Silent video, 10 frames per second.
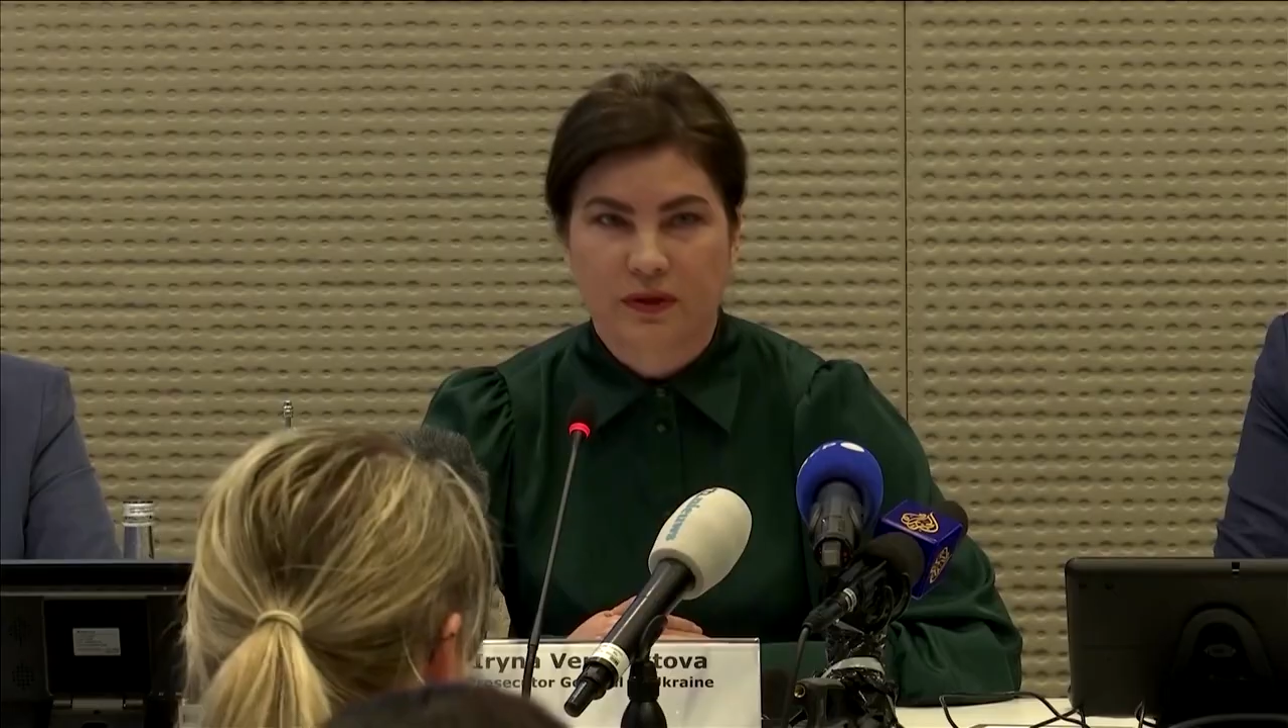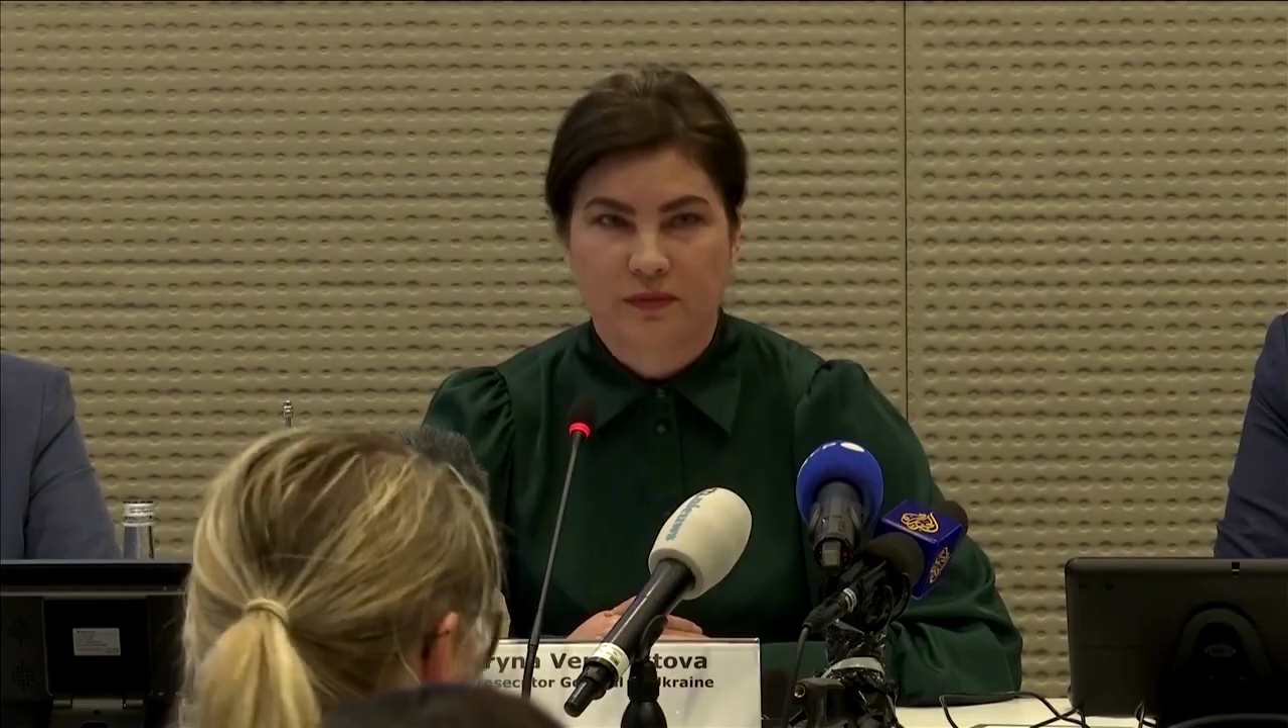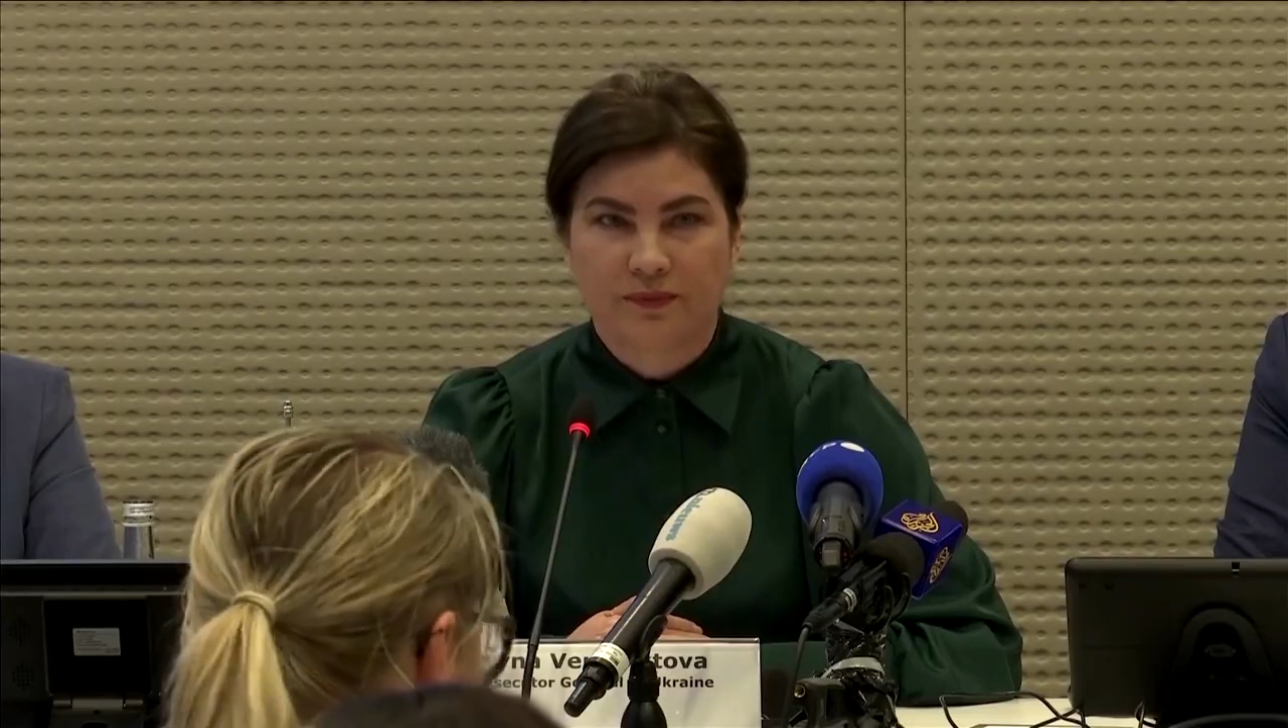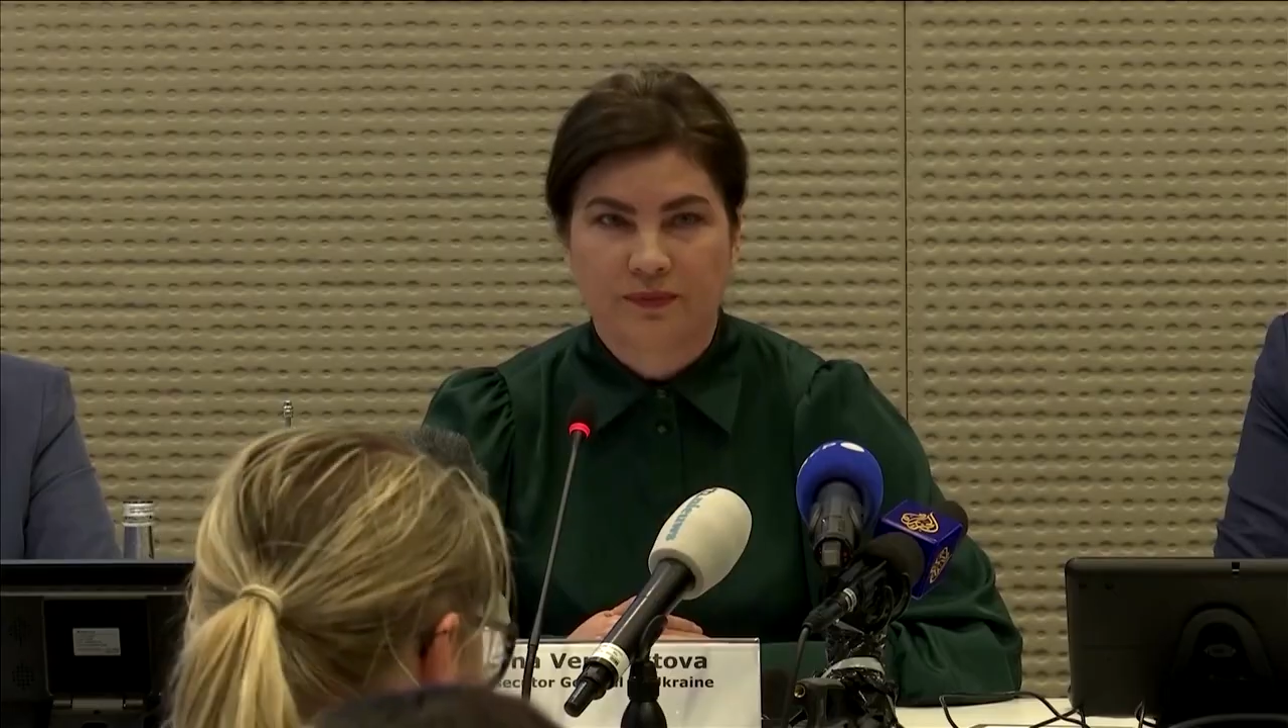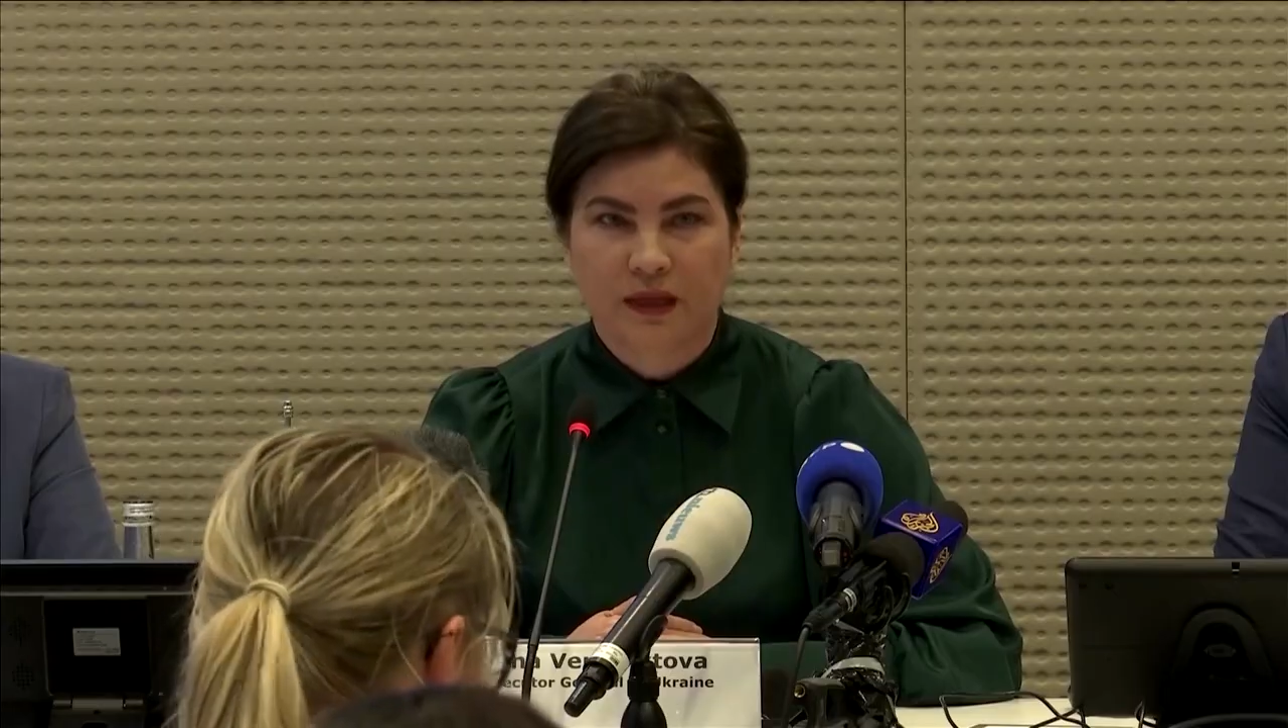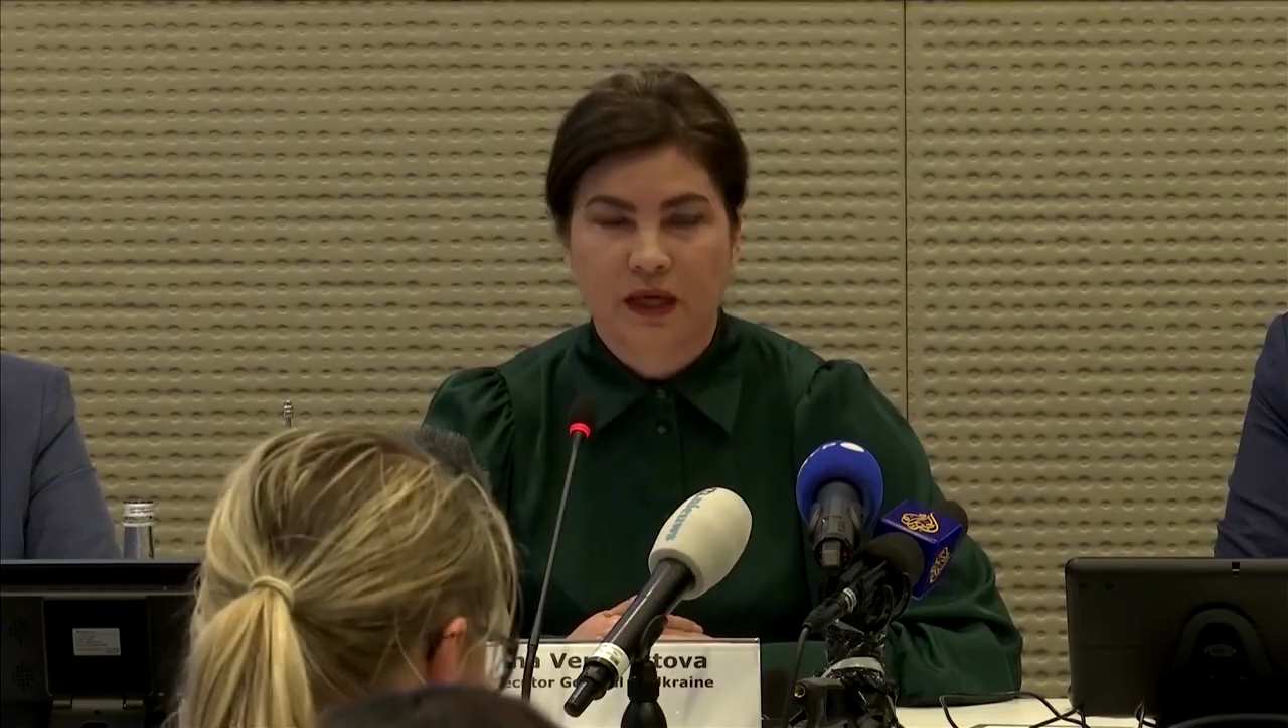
them.